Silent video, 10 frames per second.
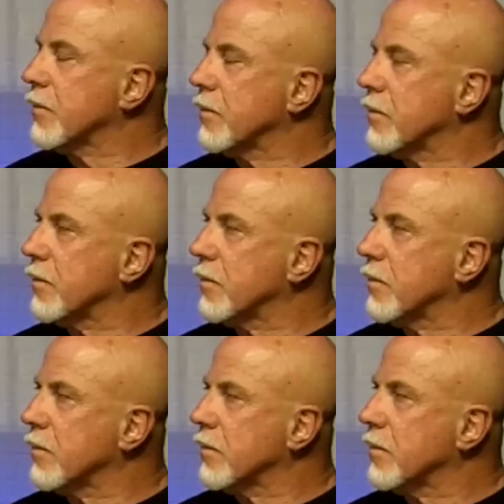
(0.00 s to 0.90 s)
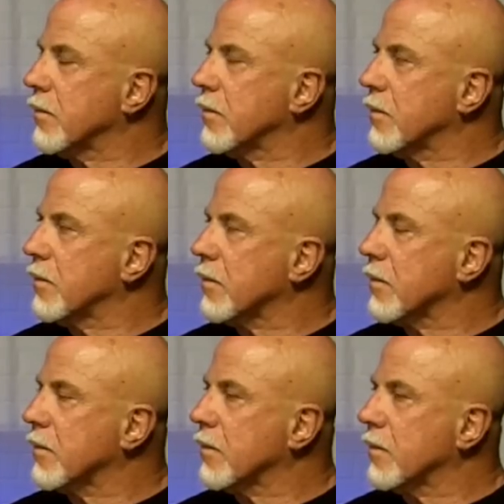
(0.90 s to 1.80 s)

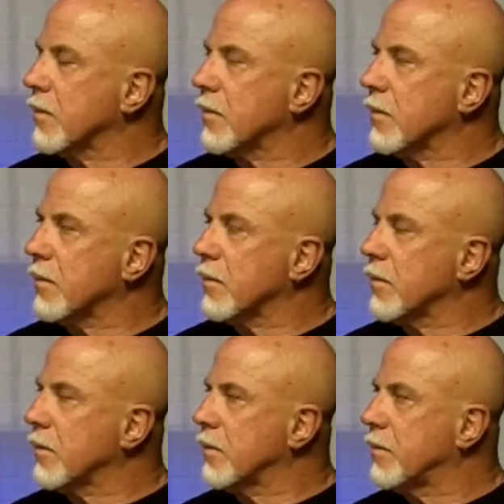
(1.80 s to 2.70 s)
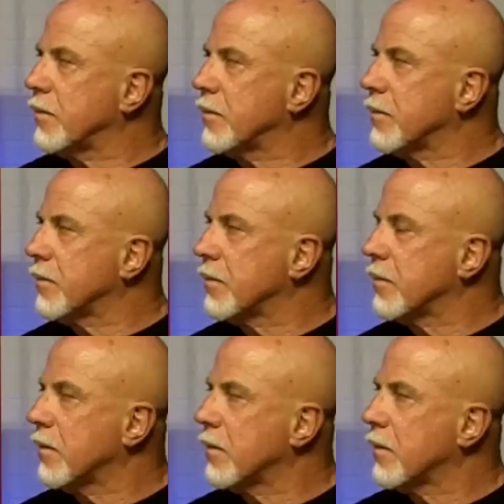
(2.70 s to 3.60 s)

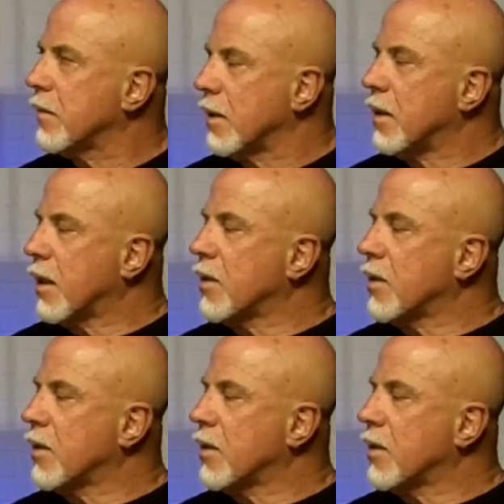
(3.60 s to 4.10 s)
The person shown says nothing.